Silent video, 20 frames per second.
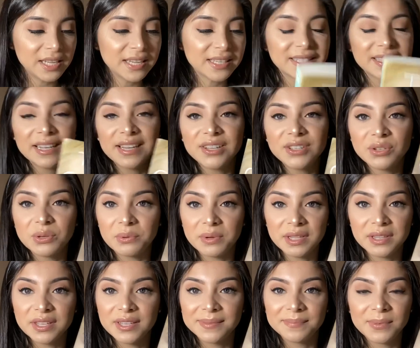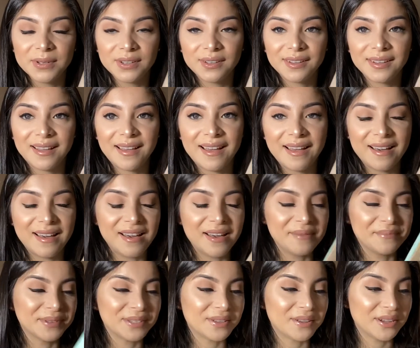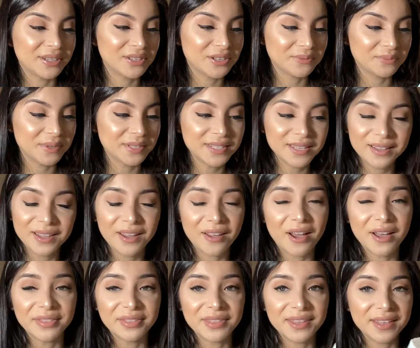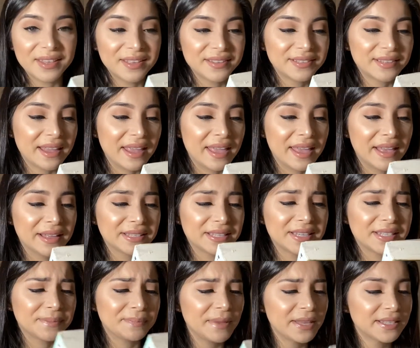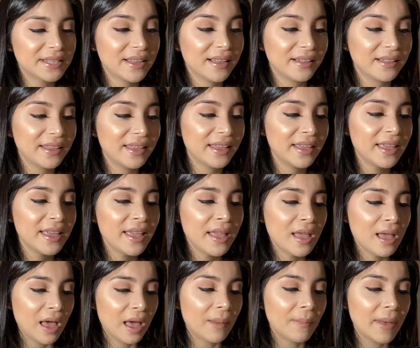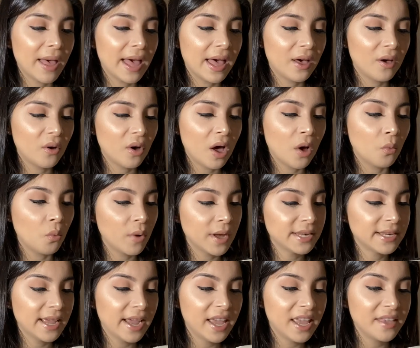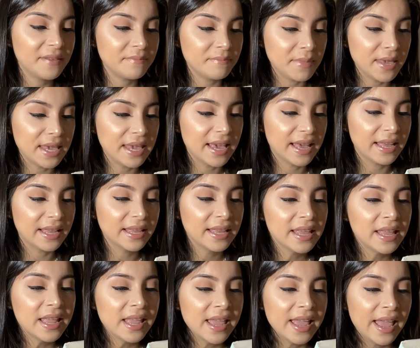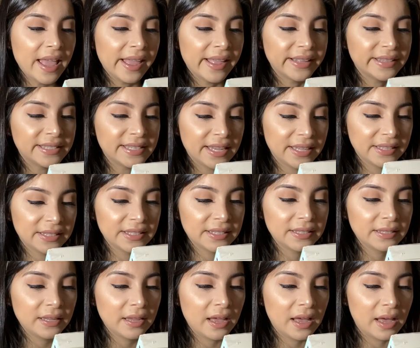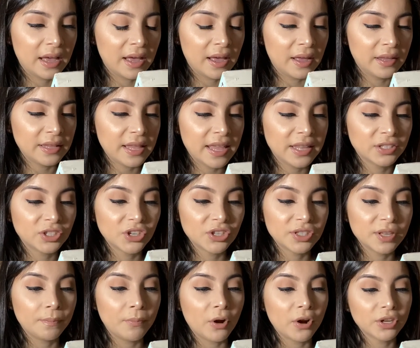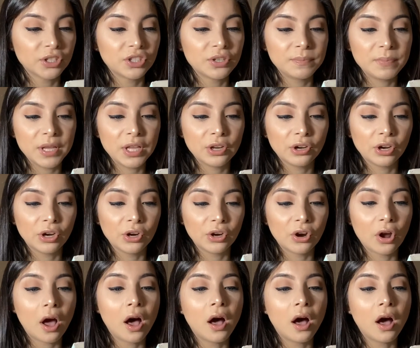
excited to read this book um, so I just recently got this and it's basically about a one night Mia then uh, enters a bar to meet her